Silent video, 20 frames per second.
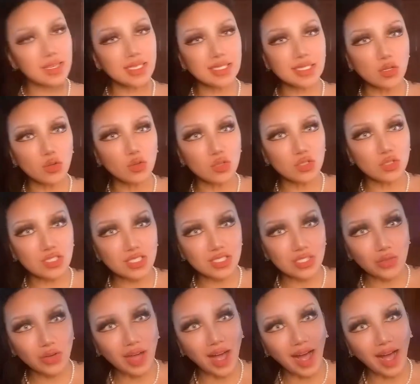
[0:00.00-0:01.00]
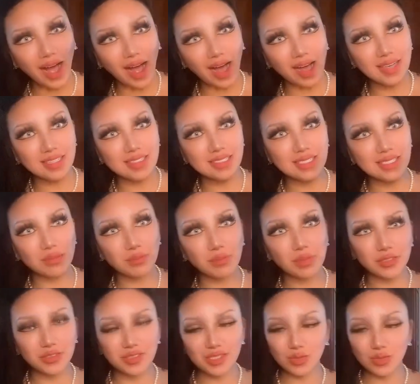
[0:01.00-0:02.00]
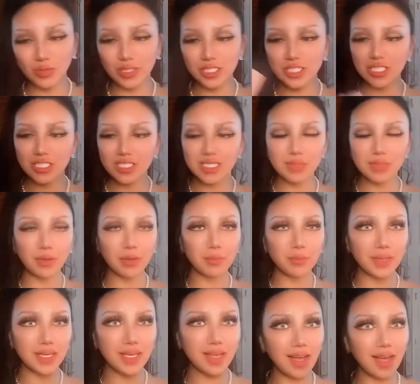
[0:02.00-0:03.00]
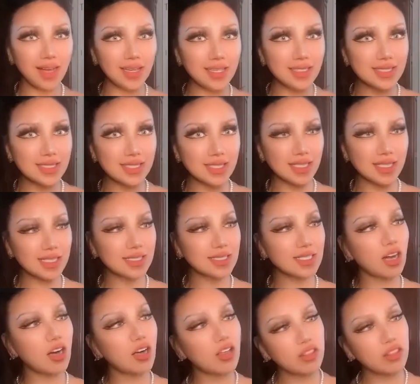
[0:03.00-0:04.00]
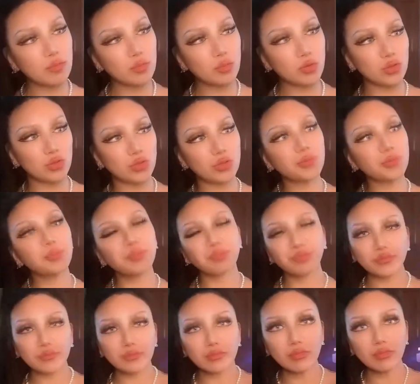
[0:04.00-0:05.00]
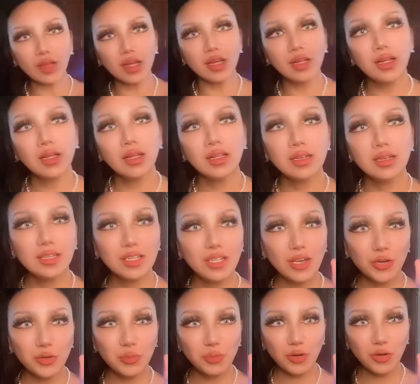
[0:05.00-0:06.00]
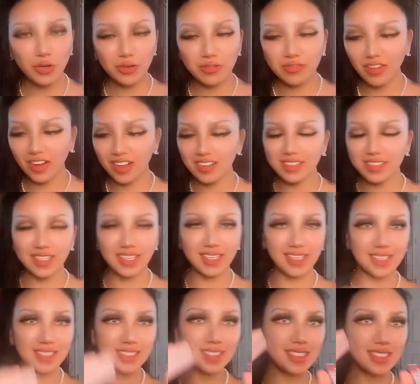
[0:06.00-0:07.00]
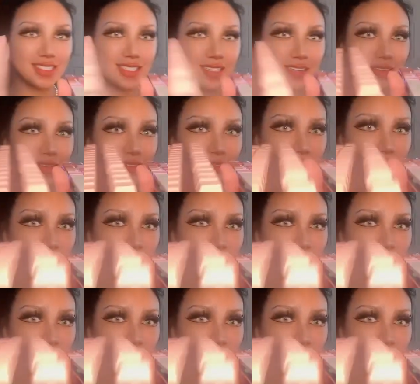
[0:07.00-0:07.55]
This also has blue switches, but because these are the more low profile keys,